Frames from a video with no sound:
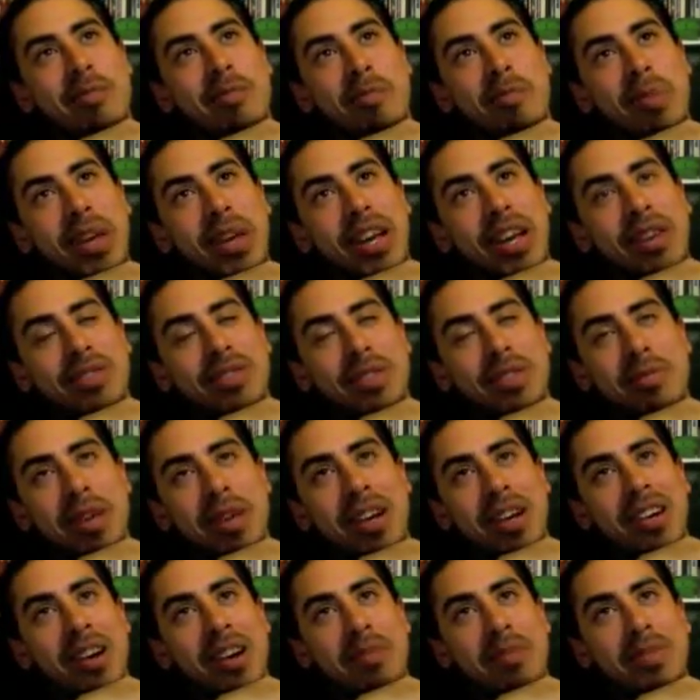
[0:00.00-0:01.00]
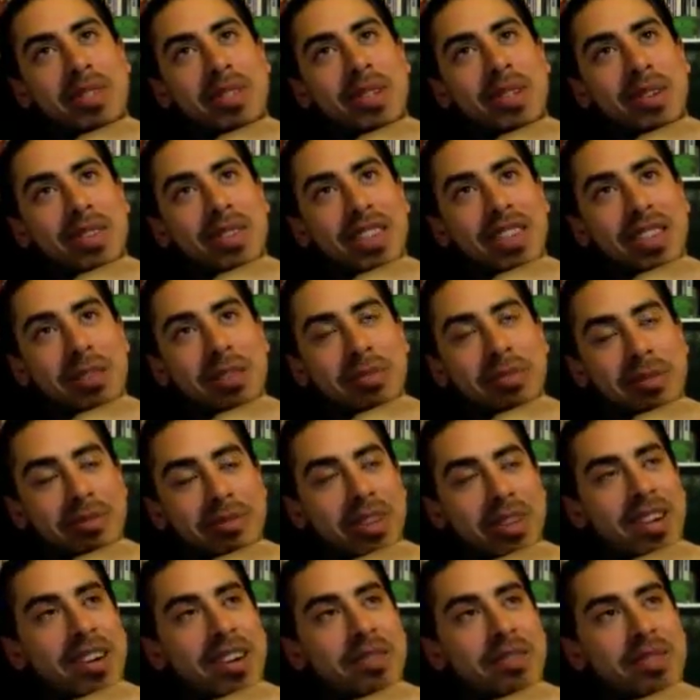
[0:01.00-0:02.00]
becomes a better episode than the
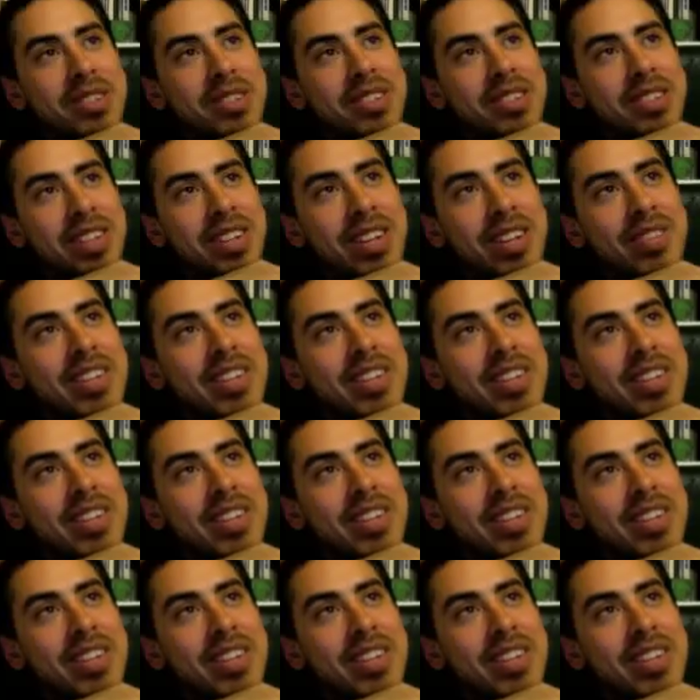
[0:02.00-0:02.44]
premiere episode.